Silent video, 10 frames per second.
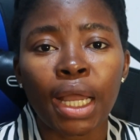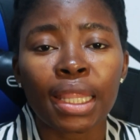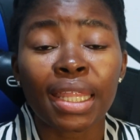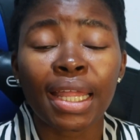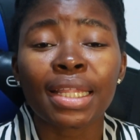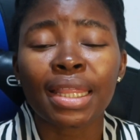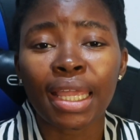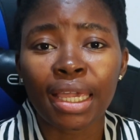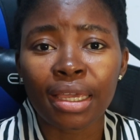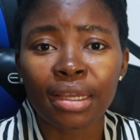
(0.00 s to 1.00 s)
another
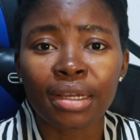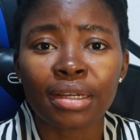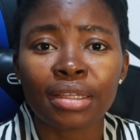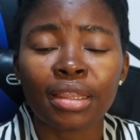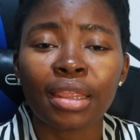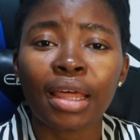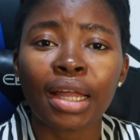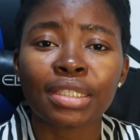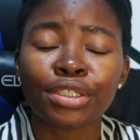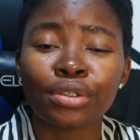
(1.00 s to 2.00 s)
thing
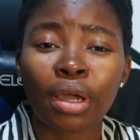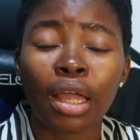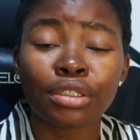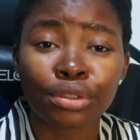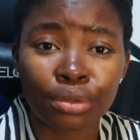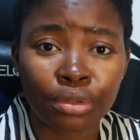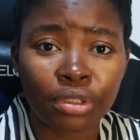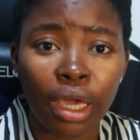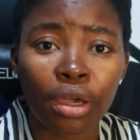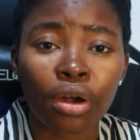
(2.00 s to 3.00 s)
that you can do
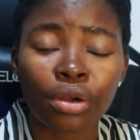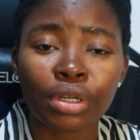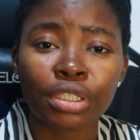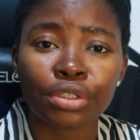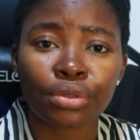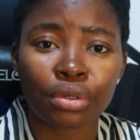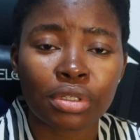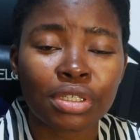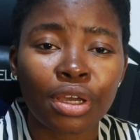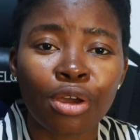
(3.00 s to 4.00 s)
to encourage
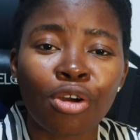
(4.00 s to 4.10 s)
growth